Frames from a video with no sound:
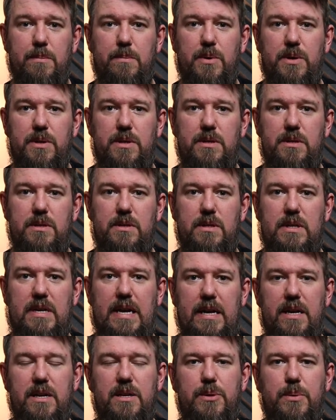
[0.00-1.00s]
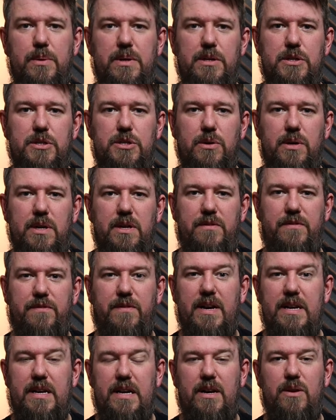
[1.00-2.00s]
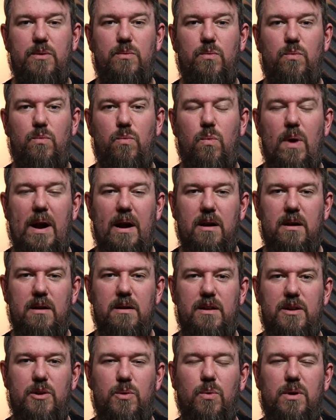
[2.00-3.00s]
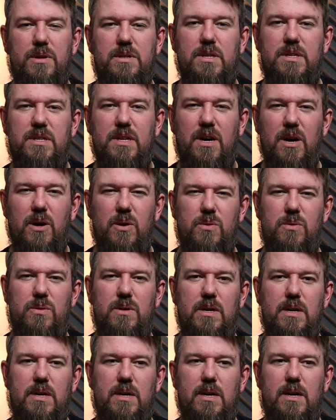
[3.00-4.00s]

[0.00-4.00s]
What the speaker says: But get into it, enjoy it, find out where you want it to go.